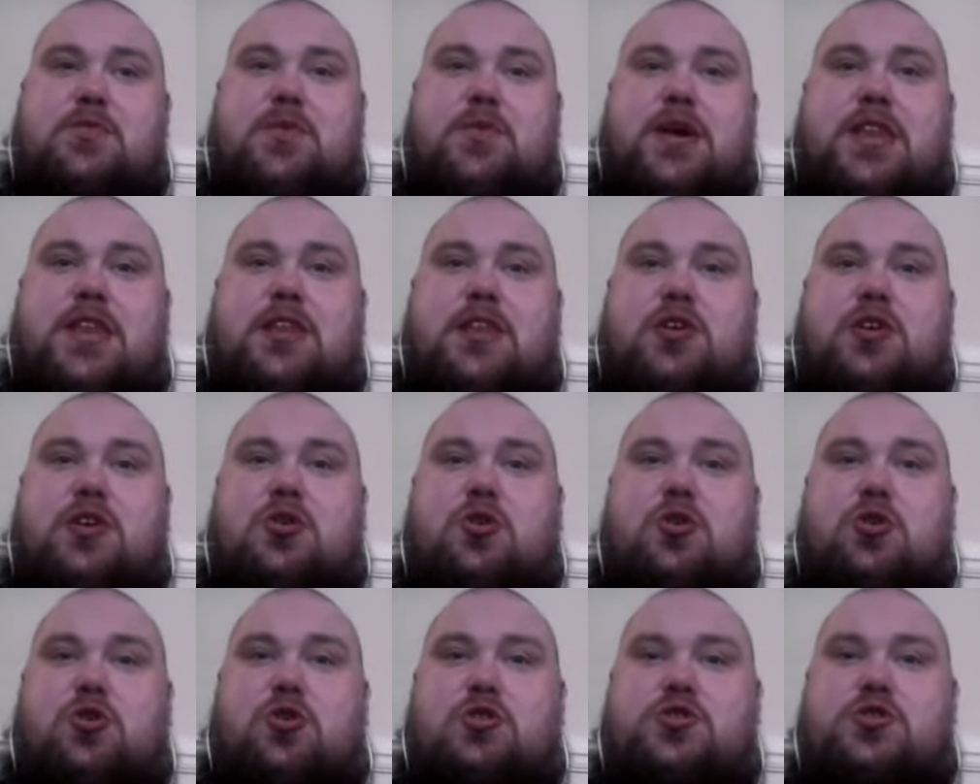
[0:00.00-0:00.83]
where the
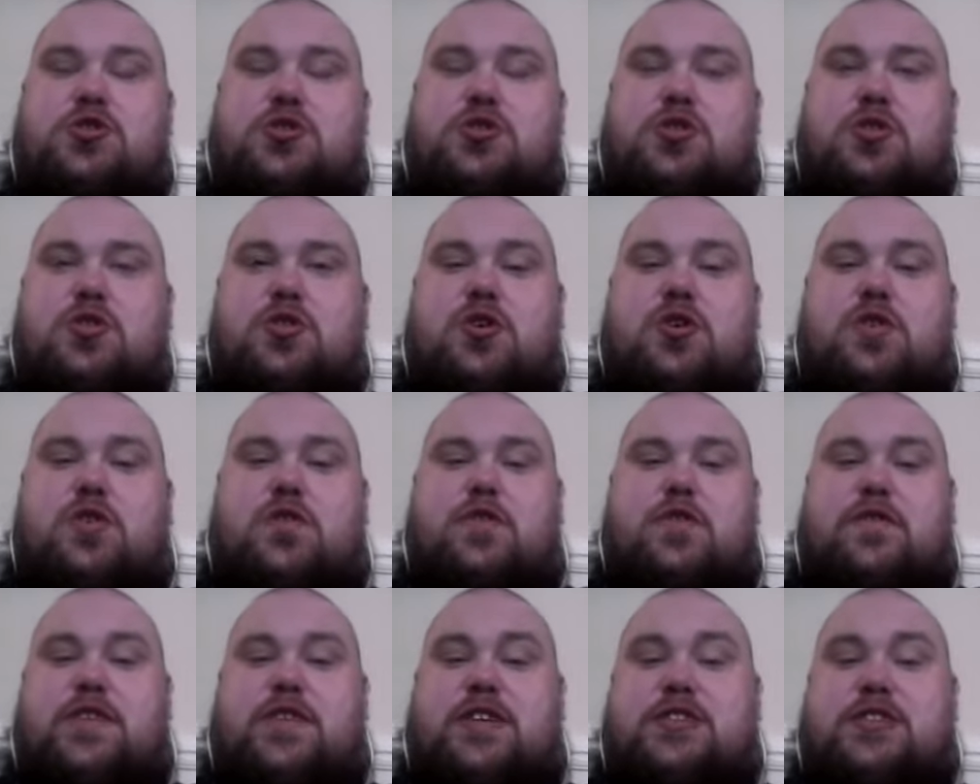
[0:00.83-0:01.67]
chords
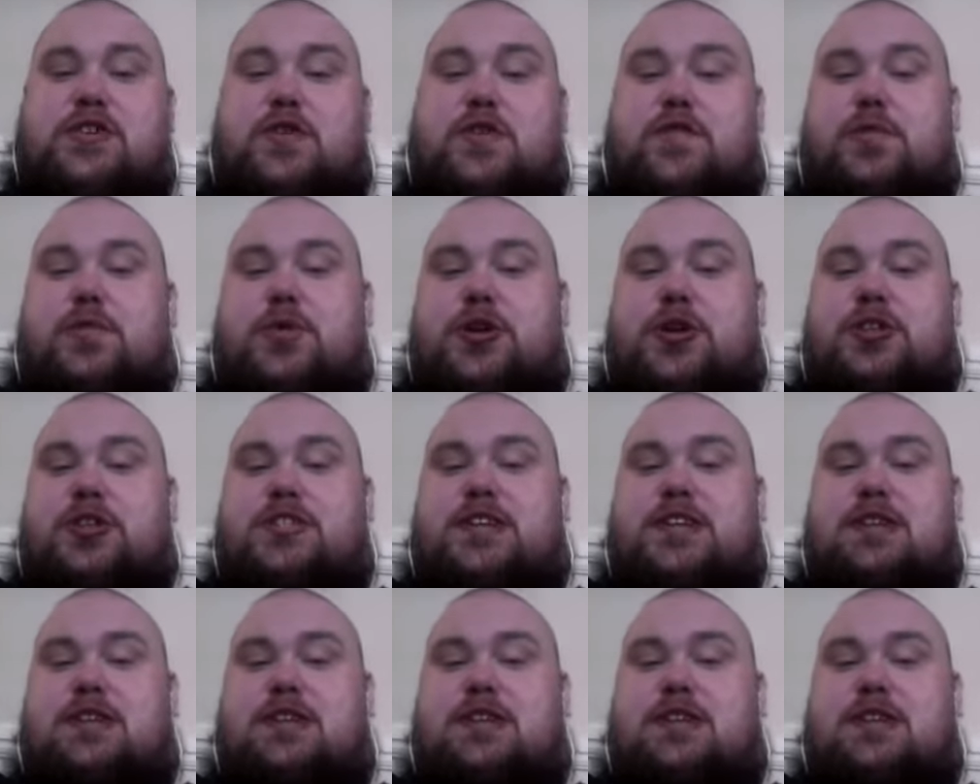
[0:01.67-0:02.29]
fit over the words.